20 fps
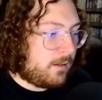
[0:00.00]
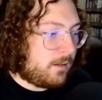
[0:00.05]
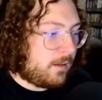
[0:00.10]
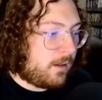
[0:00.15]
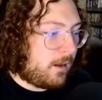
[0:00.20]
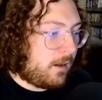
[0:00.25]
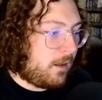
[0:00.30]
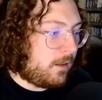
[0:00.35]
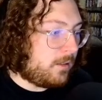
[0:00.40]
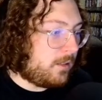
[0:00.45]

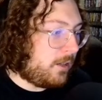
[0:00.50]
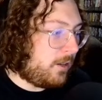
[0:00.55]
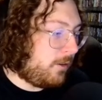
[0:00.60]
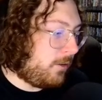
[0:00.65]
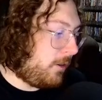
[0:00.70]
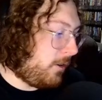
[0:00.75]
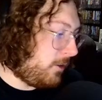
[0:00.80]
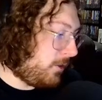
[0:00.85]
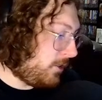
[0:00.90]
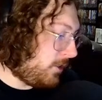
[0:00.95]
Aldo,
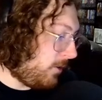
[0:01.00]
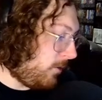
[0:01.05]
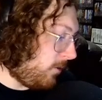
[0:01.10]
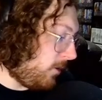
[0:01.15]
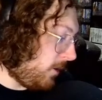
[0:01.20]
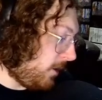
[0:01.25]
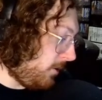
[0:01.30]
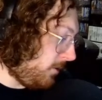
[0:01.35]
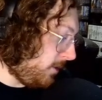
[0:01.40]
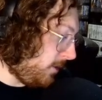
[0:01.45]
you're so
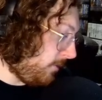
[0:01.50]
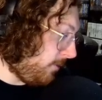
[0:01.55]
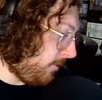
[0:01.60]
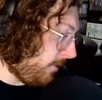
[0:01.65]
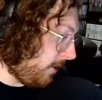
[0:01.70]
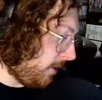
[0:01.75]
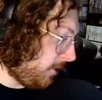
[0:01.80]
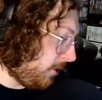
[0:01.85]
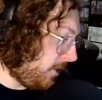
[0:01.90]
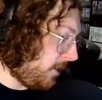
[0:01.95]
close to
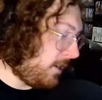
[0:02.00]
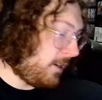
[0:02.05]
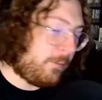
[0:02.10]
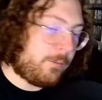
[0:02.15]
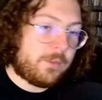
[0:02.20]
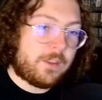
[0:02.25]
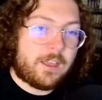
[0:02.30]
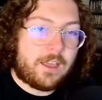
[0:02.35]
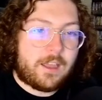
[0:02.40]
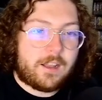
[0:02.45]
finishing
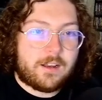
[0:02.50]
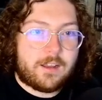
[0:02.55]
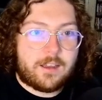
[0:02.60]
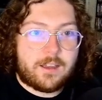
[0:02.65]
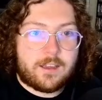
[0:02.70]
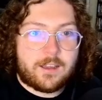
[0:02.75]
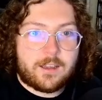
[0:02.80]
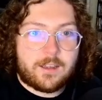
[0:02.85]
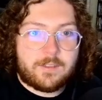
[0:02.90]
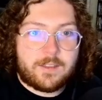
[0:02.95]
up that
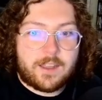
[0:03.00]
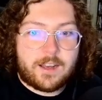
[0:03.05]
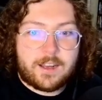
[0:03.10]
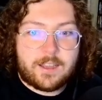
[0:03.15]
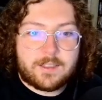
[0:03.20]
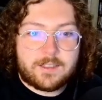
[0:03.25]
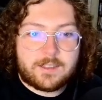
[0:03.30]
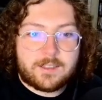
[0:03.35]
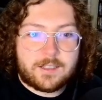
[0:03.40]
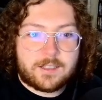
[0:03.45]
that
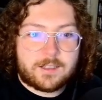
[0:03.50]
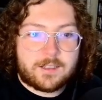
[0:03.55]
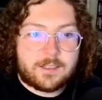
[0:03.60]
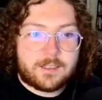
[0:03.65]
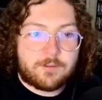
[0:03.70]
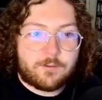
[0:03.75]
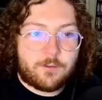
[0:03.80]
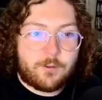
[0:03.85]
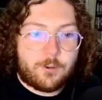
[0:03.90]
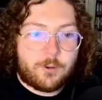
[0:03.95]

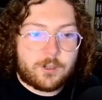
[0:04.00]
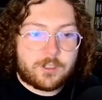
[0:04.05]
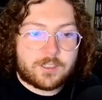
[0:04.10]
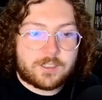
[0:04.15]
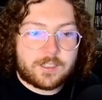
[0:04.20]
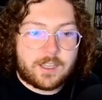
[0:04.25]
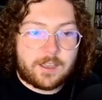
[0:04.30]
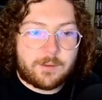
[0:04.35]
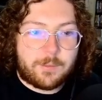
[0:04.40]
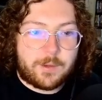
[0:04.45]
N64
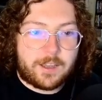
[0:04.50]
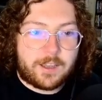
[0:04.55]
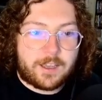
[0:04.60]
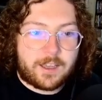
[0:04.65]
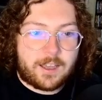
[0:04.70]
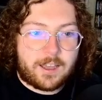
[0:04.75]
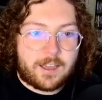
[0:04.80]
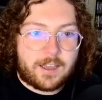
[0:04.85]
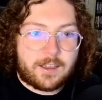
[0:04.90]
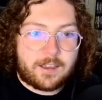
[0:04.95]
set, my
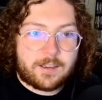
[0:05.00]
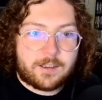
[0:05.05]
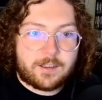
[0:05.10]
guy.